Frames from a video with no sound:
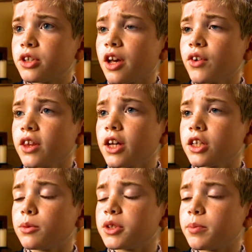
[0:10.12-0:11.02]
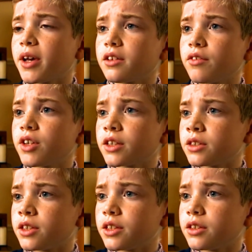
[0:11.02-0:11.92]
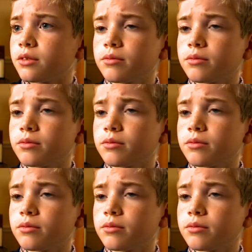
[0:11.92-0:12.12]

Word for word: put everything into perspective, doesn't it?